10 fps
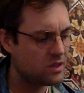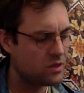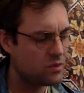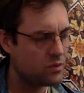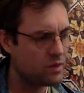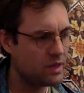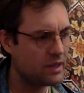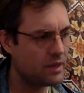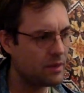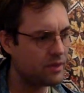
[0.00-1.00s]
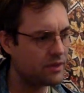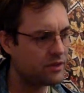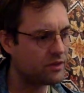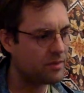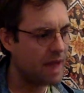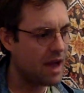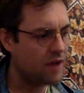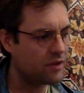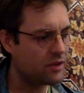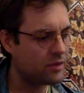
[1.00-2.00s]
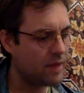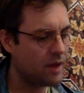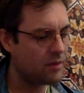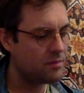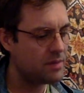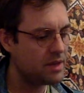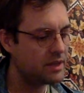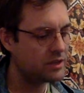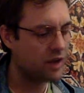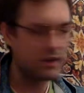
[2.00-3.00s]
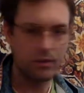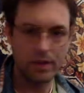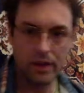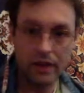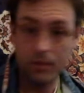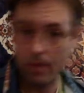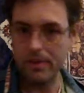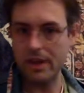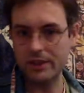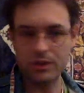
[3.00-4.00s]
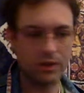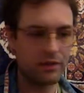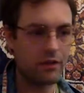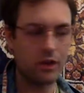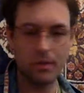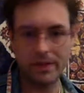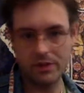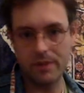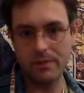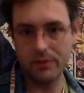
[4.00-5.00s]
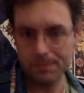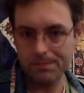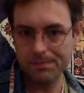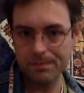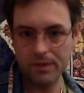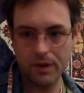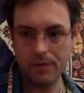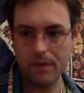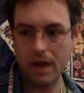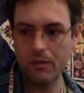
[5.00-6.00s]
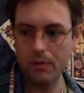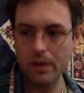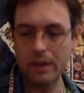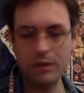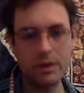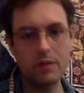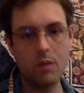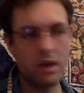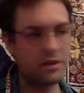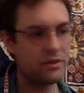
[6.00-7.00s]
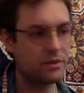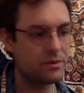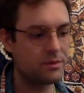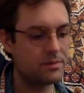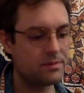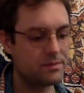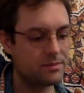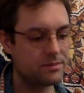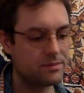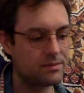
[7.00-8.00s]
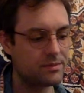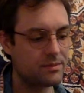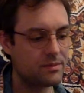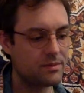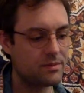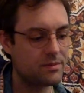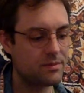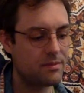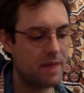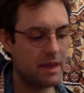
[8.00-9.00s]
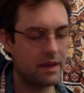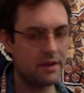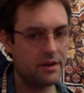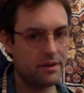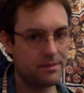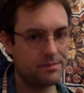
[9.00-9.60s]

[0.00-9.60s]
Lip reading: really what this is about me trying to realize my potential and follow my dreams. You know, I really, really want to make it here.